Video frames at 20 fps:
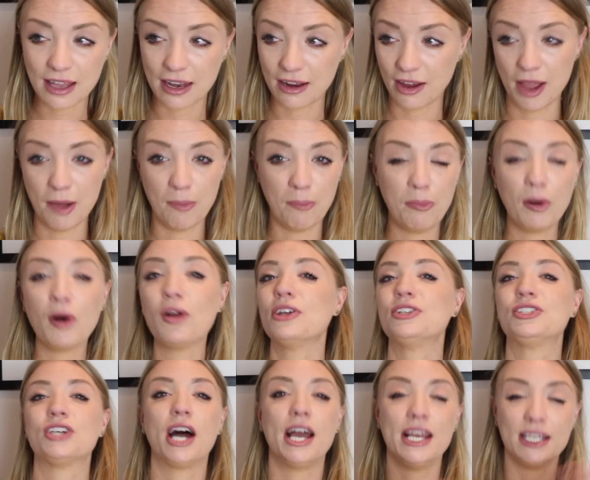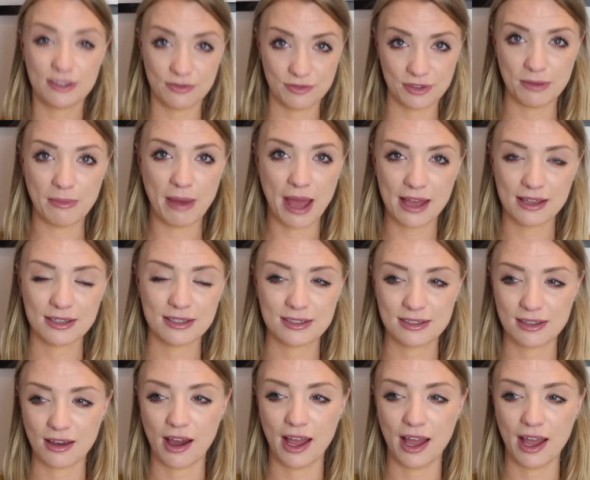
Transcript: and I apologise for the mess that